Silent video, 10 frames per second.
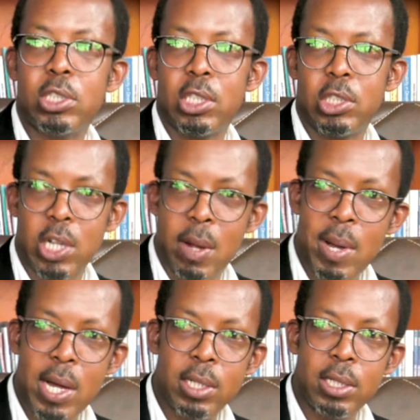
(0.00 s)
is a
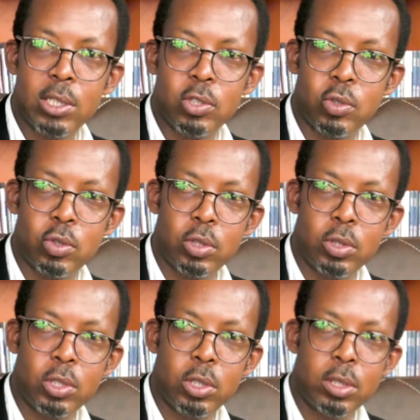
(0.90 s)
German
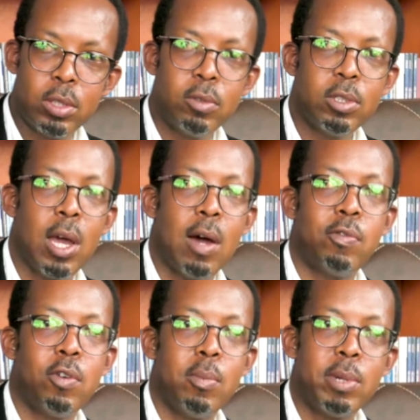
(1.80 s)
institution
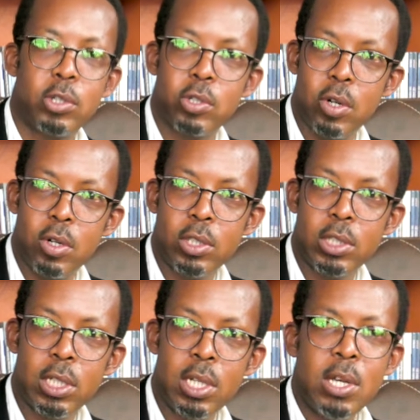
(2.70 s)
for
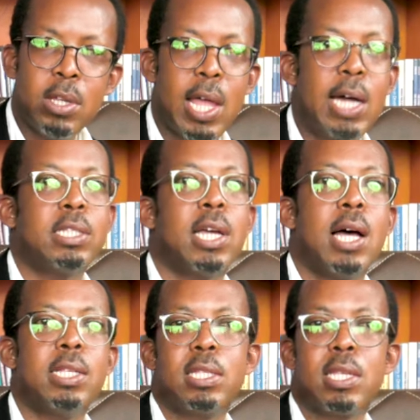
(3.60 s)
metrology that
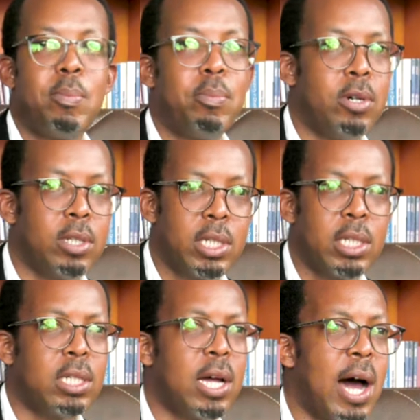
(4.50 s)
has
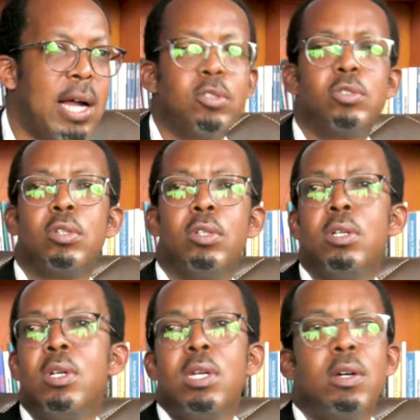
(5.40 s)
supported
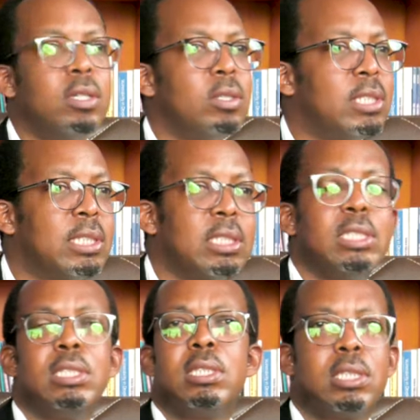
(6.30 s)
ARSO
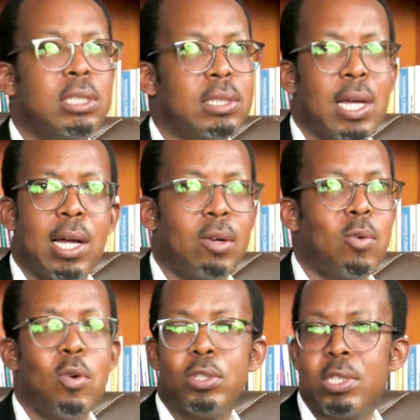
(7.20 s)
since
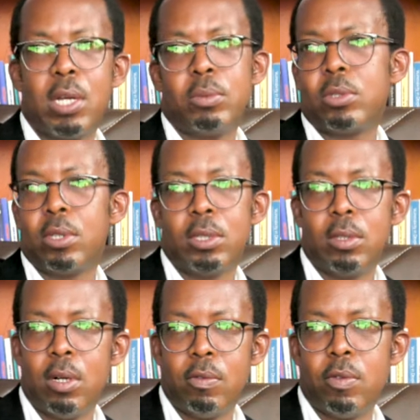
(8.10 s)
conception
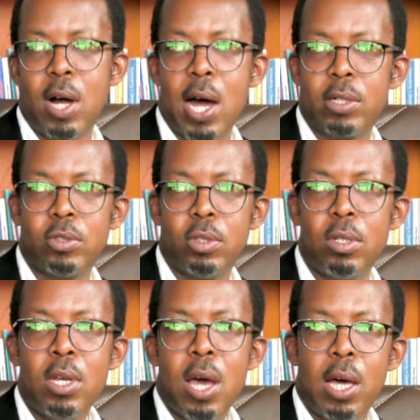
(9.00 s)
of
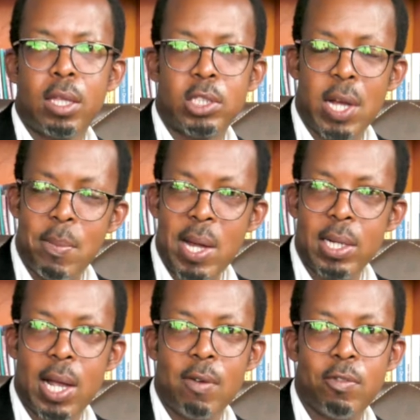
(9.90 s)
ARSO, German
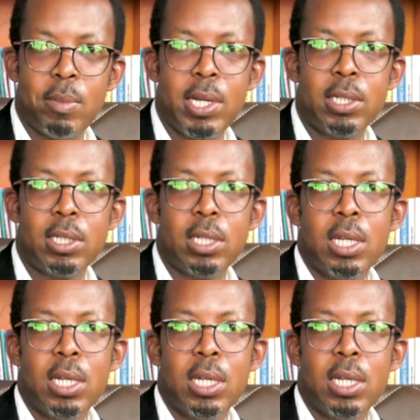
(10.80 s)
government.